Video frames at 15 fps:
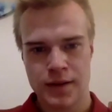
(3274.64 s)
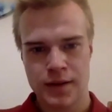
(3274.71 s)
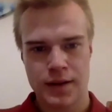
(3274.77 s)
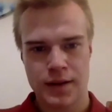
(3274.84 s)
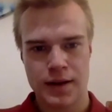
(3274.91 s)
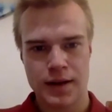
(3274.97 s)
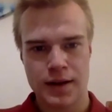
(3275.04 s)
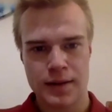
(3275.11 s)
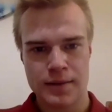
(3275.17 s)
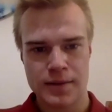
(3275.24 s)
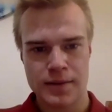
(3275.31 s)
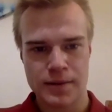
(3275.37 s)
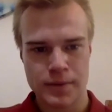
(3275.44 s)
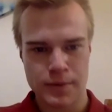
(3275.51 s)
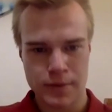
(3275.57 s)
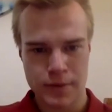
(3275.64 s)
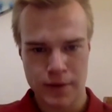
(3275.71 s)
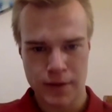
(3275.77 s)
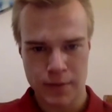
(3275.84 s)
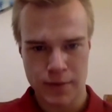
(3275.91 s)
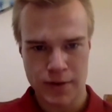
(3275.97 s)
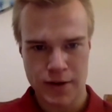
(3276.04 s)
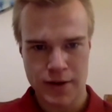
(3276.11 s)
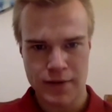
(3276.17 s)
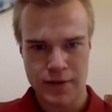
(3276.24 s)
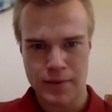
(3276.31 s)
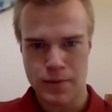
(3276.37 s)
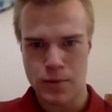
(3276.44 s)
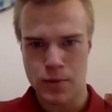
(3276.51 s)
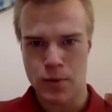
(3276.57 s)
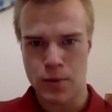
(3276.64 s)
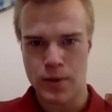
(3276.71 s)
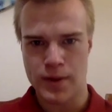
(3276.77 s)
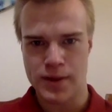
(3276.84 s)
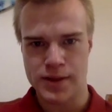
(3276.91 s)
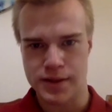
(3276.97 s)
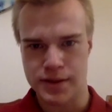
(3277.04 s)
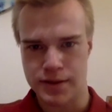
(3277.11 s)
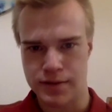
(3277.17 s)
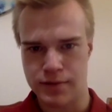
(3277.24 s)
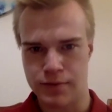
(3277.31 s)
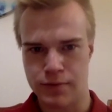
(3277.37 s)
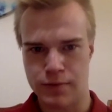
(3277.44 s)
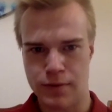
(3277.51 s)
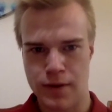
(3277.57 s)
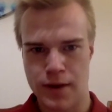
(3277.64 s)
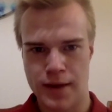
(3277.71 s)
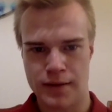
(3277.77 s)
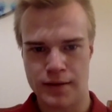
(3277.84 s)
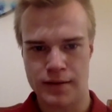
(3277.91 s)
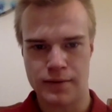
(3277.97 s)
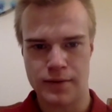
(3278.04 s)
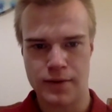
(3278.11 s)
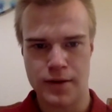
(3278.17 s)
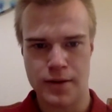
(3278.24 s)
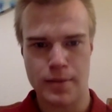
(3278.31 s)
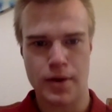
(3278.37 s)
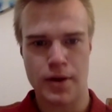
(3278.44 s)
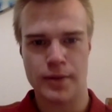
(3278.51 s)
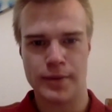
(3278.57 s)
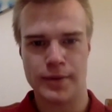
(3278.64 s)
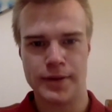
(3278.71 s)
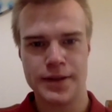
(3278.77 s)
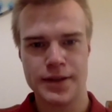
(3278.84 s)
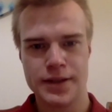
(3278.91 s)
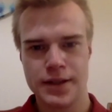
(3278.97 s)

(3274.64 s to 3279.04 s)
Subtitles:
So we don't have any more questions right this very moment.